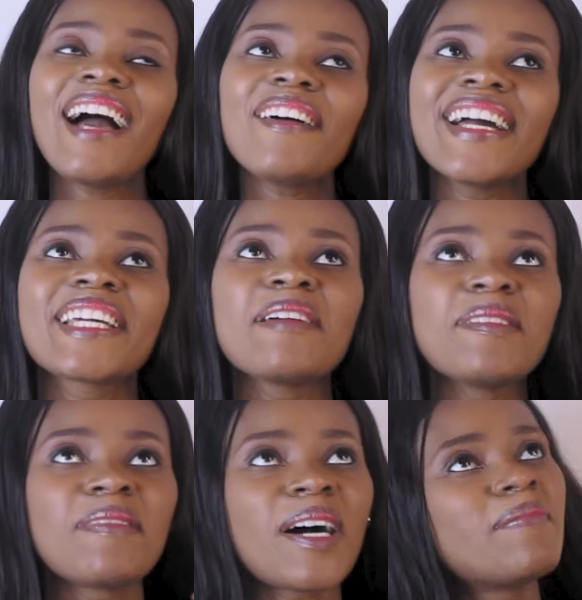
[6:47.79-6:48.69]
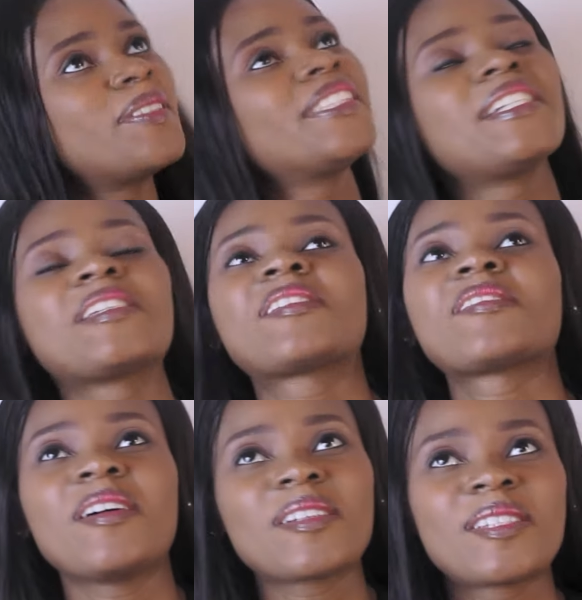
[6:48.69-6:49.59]
How I came about building
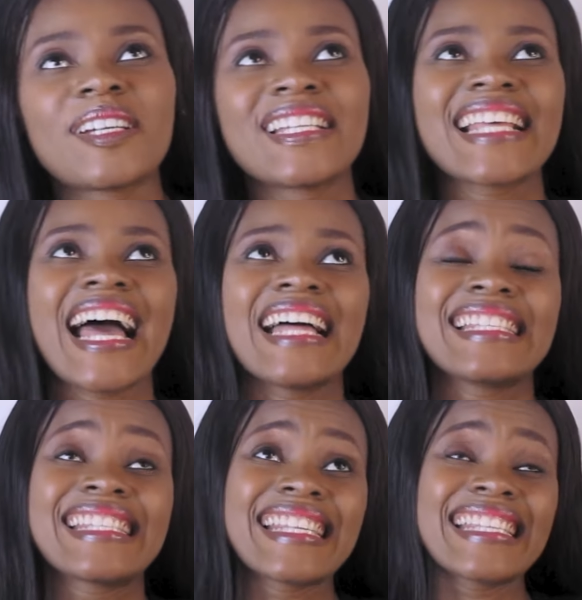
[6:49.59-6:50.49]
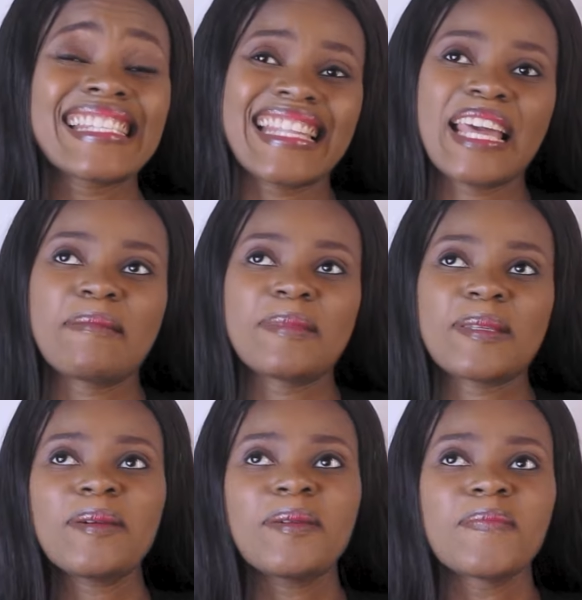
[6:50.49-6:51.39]
structures and systems.
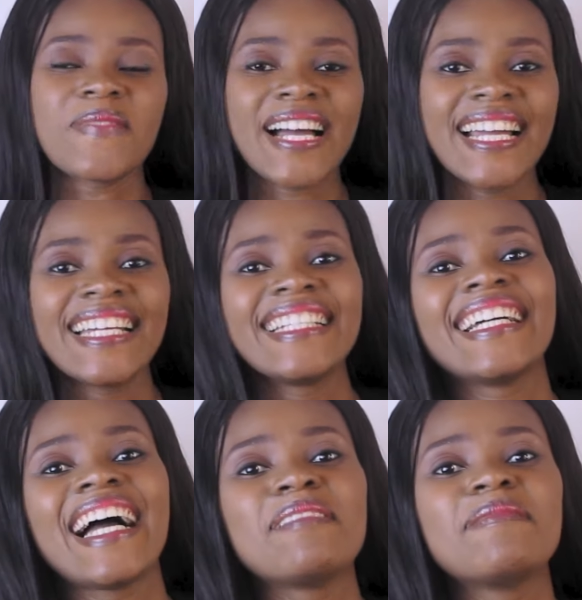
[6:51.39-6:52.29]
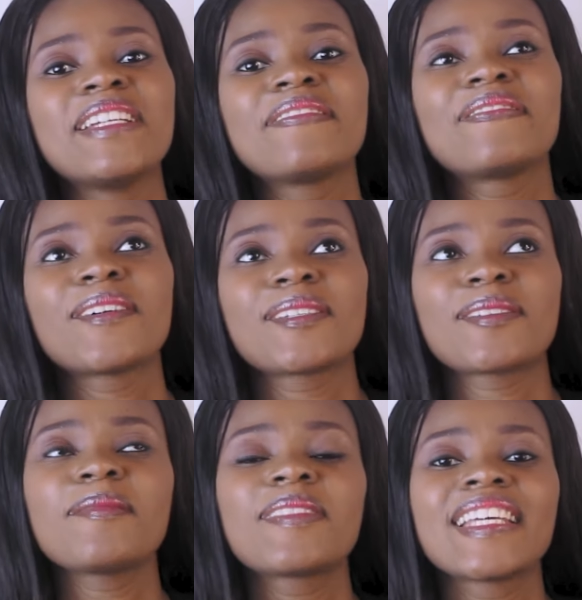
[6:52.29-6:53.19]
Oh, mine. I mean, for
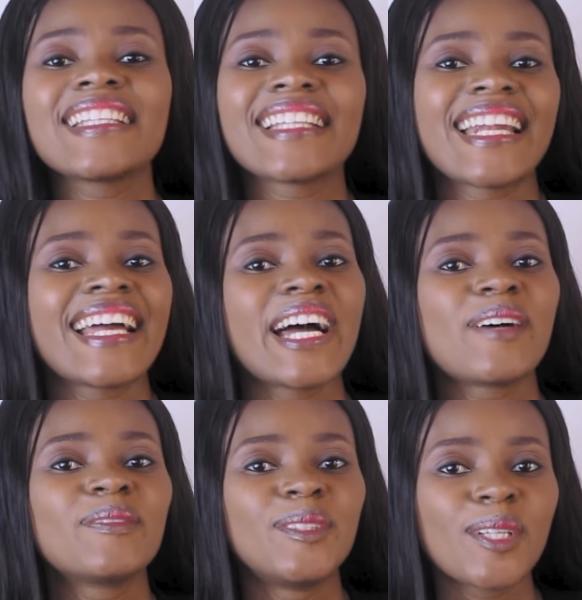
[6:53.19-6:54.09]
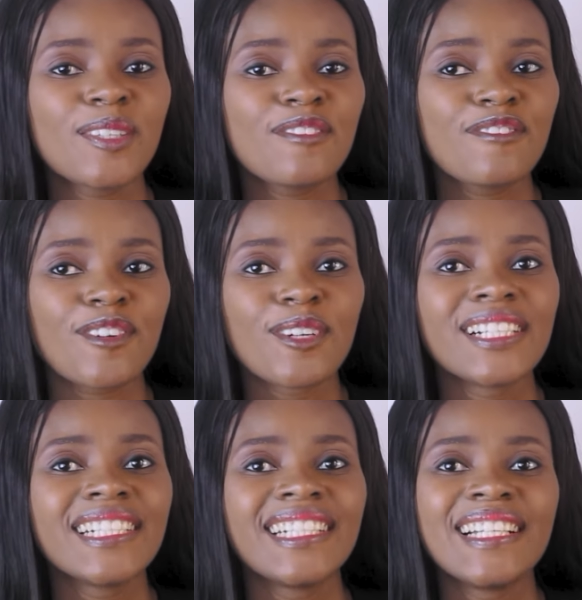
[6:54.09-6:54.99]
something that I have done
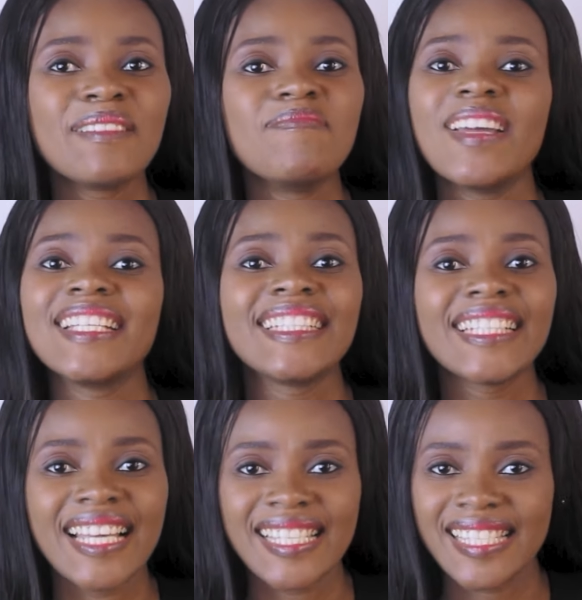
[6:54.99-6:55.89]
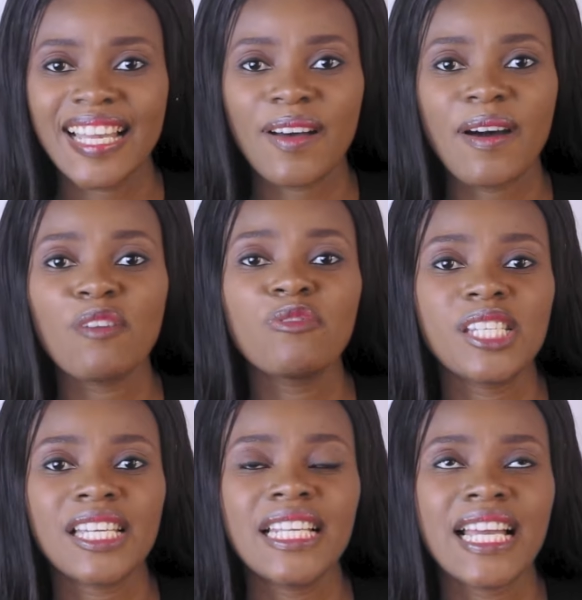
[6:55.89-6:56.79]
for many years now.
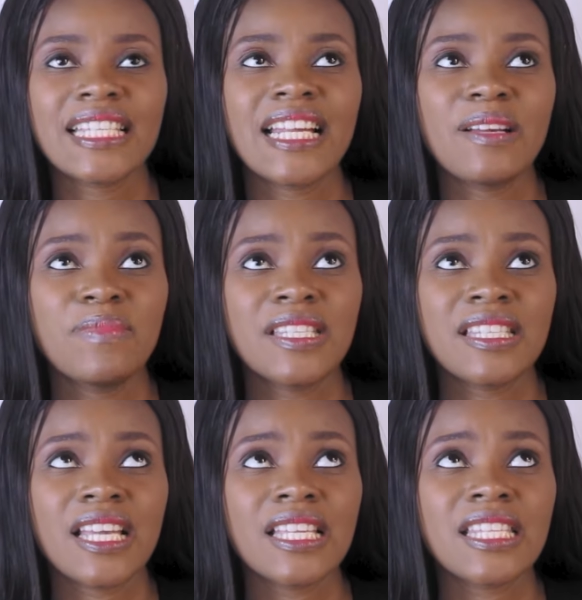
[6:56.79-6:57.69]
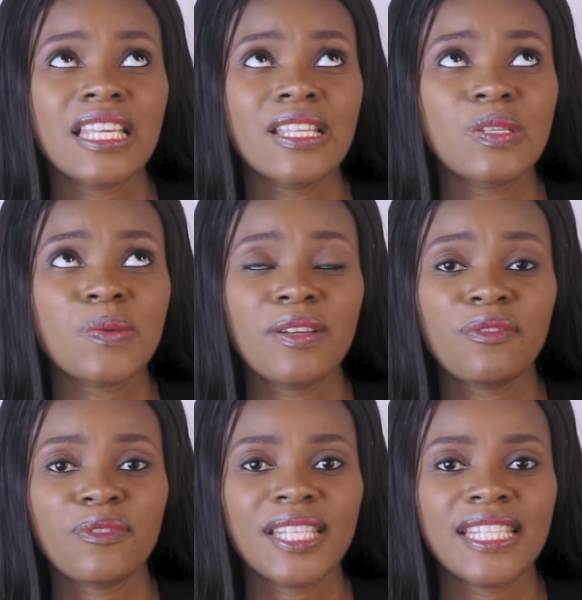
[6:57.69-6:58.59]
Officially, I started business in
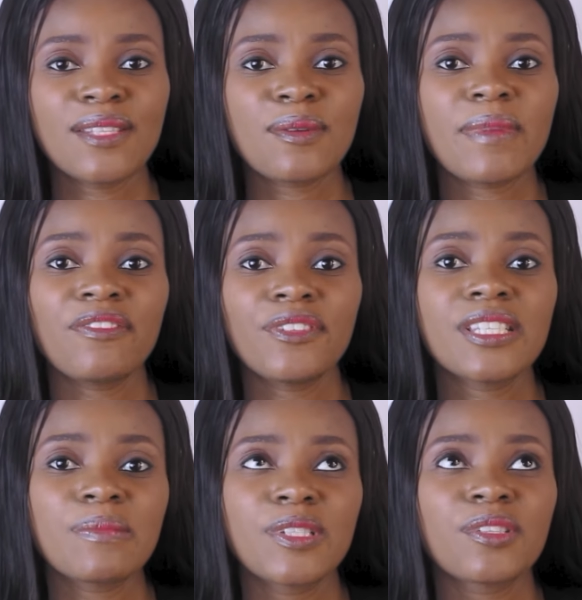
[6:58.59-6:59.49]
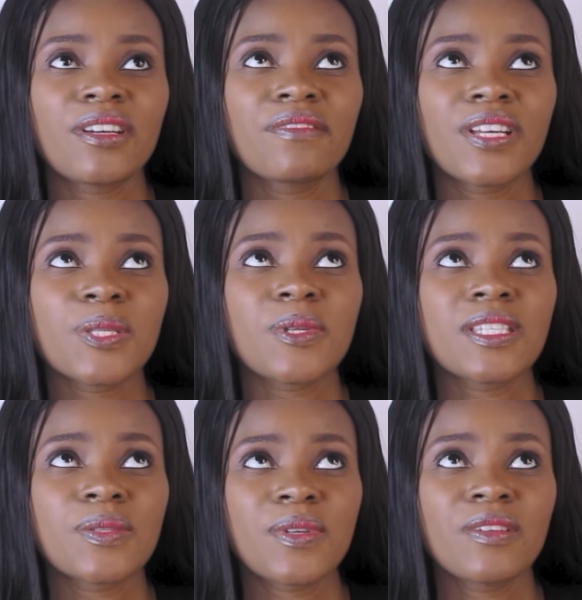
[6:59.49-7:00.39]
2014. So my first major event was
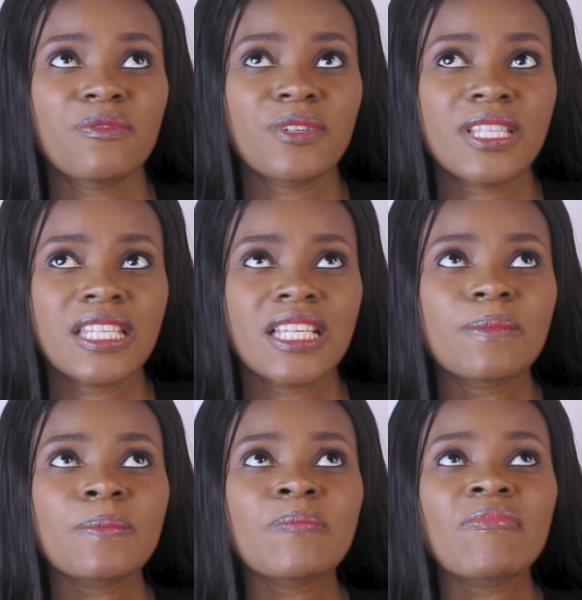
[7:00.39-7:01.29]
in 2014.